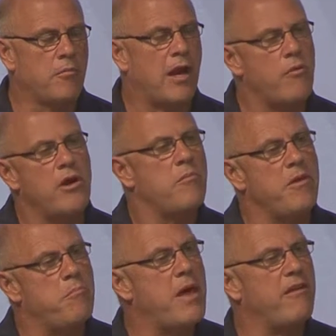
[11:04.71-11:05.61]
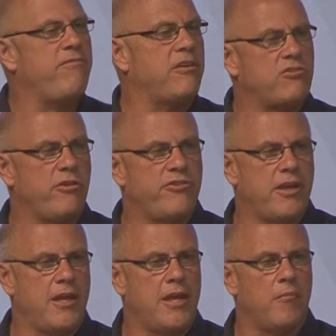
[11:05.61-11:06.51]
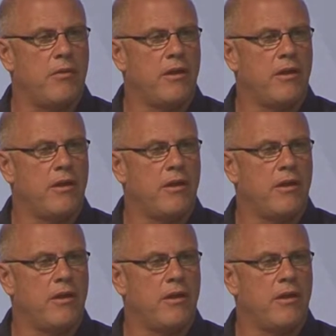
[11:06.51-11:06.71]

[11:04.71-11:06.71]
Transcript: But I want to be beneficial to him.